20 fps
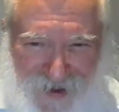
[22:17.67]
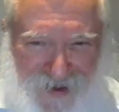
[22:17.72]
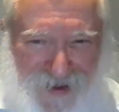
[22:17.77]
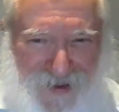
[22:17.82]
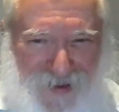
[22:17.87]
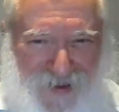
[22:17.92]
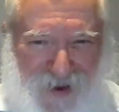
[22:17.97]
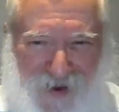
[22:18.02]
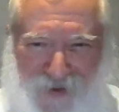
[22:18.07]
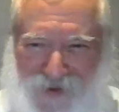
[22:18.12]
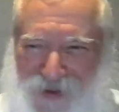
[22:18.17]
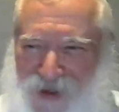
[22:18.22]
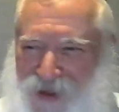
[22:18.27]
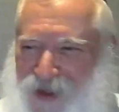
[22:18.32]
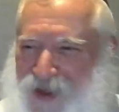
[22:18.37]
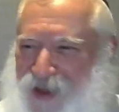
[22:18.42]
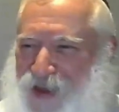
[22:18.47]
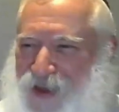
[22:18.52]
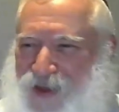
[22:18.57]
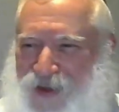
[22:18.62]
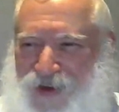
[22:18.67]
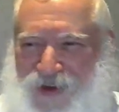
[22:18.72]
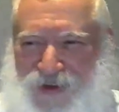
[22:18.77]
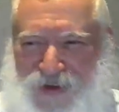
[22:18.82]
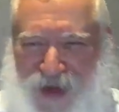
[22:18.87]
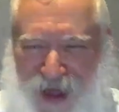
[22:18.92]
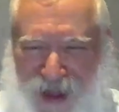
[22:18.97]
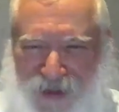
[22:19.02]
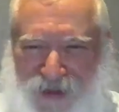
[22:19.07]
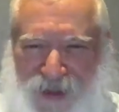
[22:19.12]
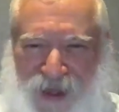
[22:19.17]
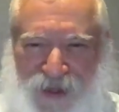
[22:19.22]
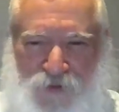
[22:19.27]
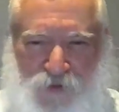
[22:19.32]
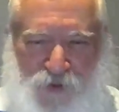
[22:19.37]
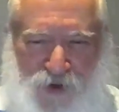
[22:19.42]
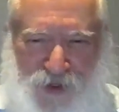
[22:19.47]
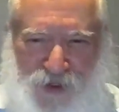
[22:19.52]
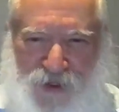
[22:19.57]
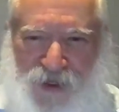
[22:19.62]
You don't you
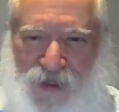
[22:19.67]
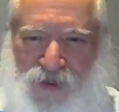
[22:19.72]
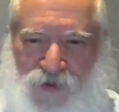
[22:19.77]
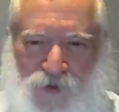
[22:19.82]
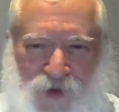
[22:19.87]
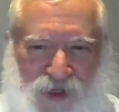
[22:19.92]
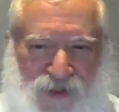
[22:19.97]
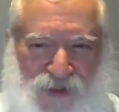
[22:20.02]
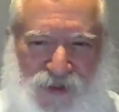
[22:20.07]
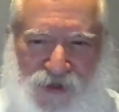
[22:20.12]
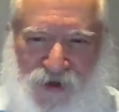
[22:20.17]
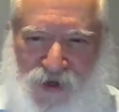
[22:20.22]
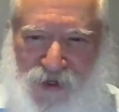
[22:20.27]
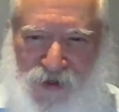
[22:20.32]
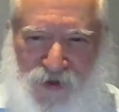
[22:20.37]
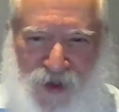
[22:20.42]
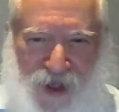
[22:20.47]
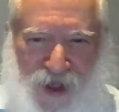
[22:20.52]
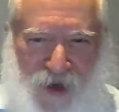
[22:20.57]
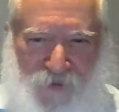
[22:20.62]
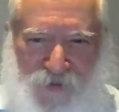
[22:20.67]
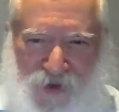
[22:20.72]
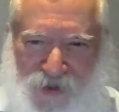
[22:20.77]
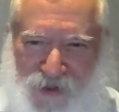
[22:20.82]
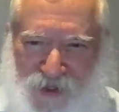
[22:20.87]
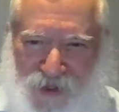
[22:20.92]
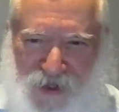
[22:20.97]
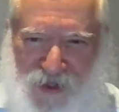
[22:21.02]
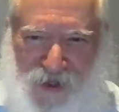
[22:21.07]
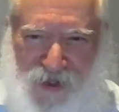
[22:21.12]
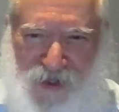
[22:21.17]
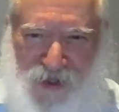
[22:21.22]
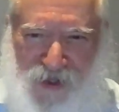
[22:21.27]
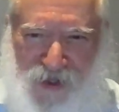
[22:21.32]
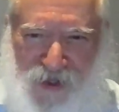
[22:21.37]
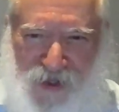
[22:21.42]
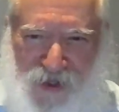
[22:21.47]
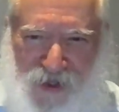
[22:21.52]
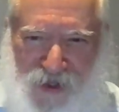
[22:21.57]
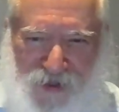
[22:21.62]
cannot predict what's going to happen the
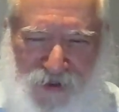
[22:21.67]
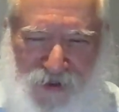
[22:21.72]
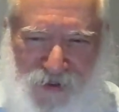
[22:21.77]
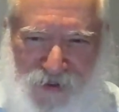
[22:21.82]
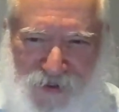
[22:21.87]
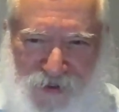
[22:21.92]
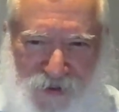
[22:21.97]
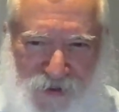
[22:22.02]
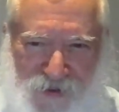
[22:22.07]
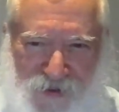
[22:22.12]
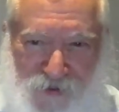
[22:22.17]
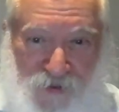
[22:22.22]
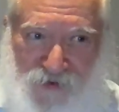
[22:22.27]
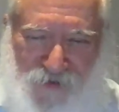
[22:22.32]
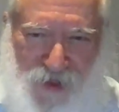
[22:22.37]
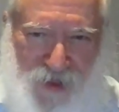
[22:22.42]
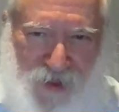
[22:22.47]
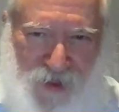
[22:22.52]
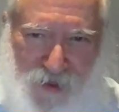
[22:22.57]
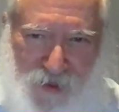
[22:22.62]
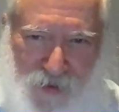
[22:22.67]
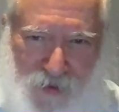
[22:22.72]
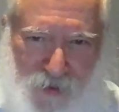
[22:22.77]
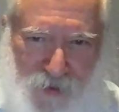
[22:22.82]
next tomorrow.